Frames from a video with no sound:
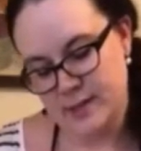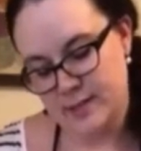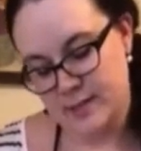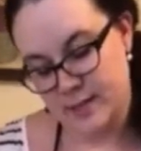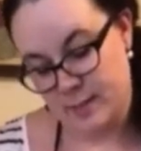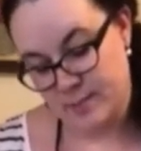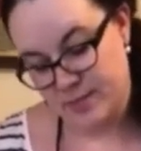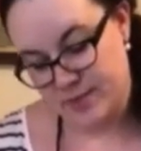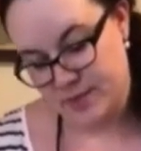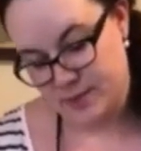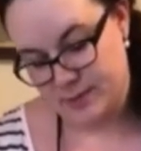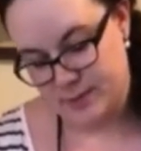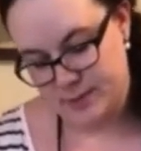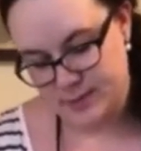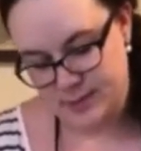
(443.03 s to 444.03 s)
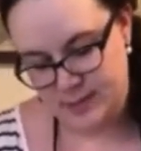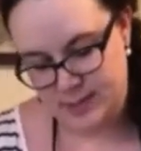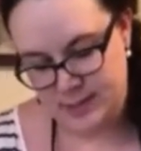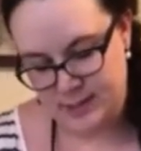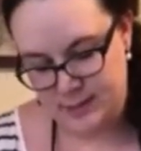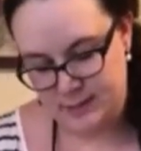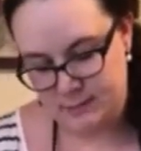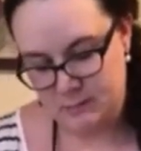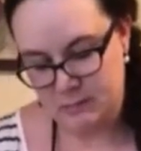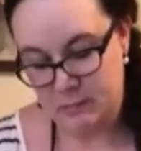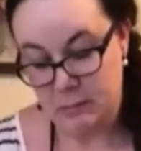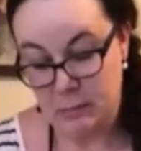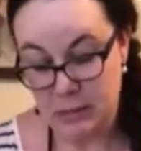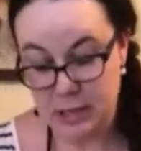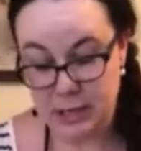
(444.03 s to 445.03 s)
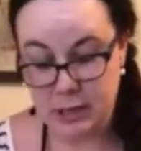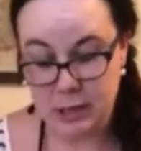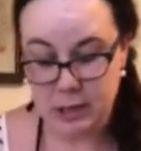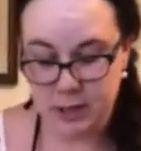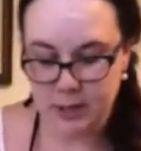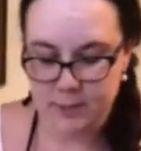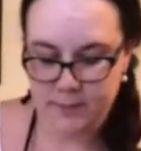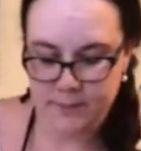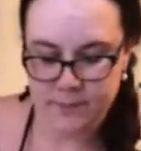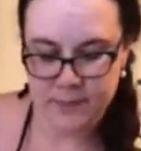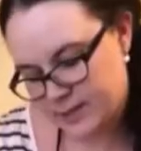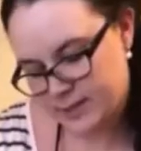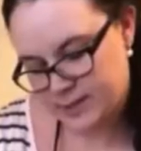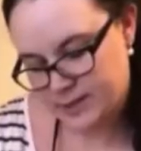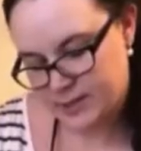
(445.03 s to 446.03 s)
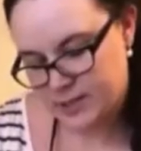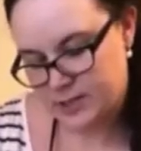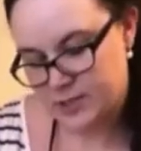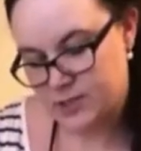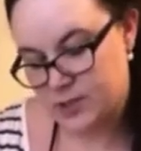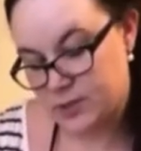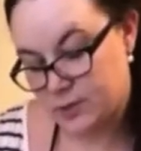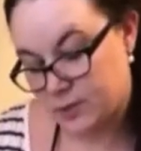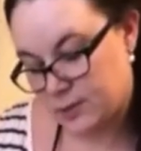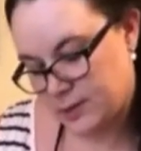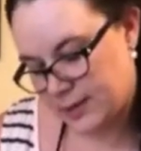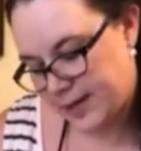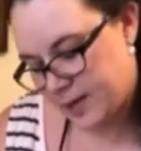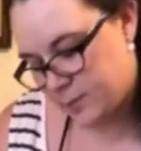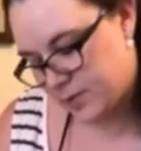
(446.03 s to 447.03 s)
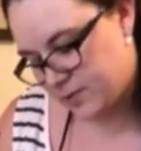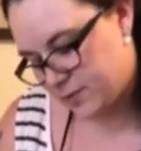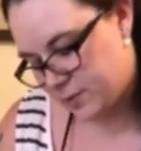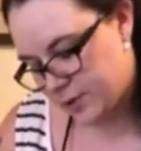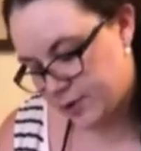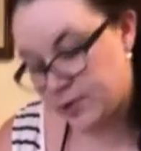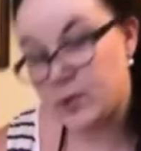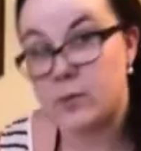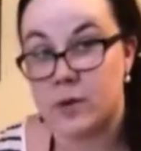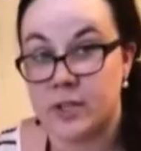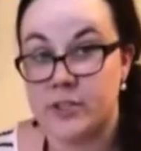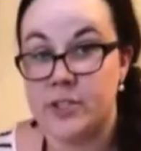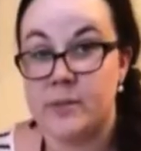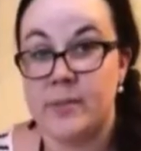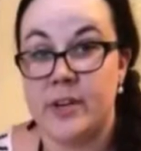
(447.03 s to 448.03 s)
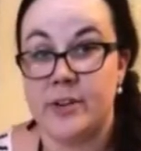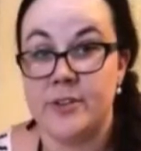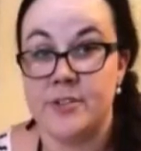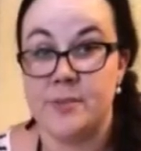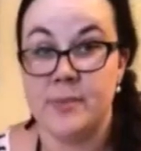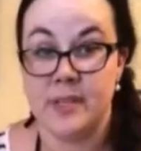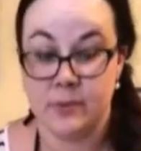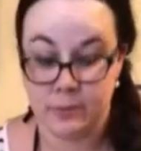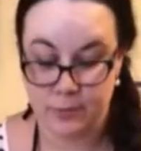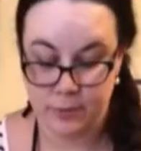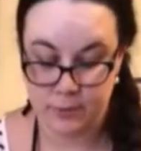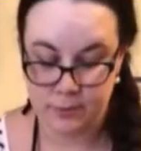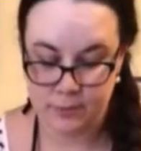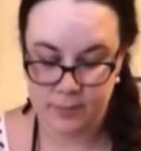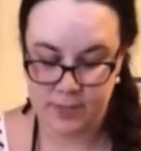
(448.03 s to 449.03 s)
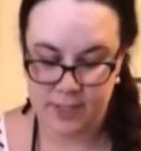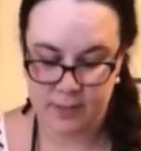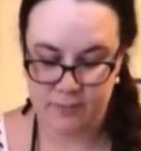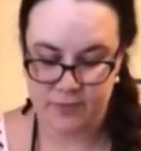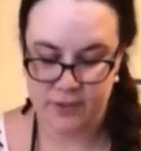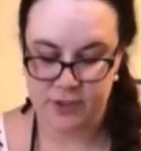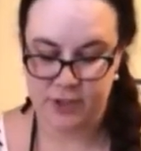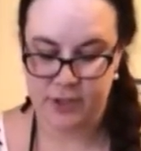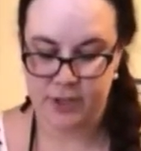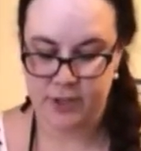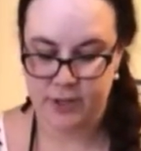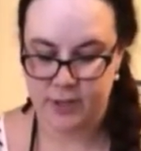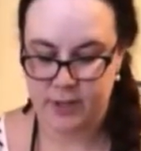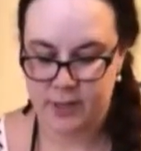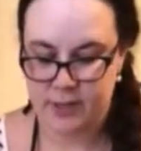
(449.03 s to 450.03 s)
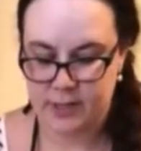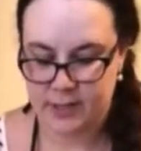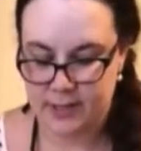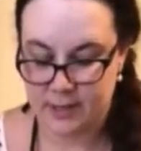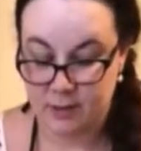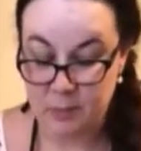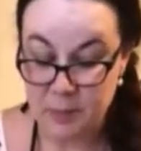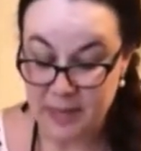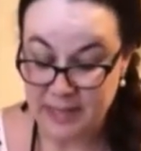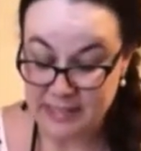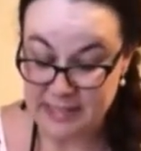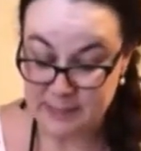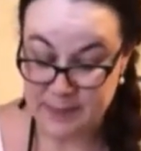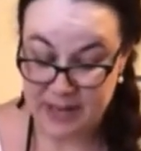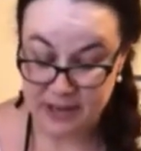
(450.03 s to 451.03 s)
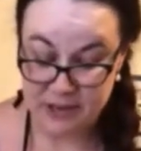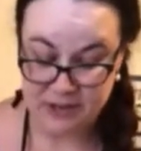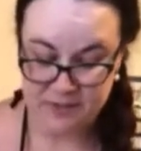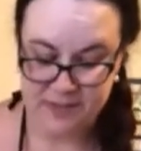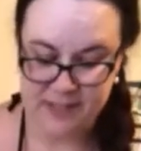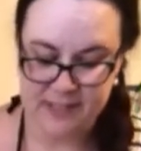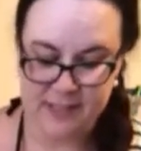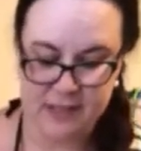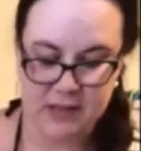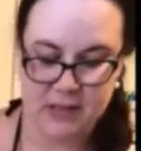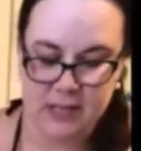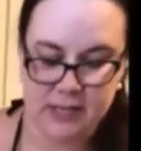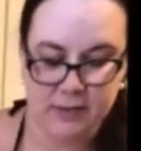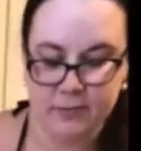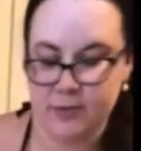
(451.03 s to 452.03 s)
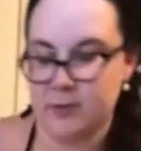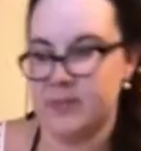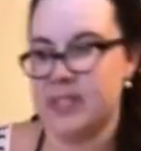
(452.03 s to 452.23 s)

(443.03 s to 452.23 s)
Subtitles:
dump those in there. So like before, you want your butter to be room temperature. It'll mix better. If it's not room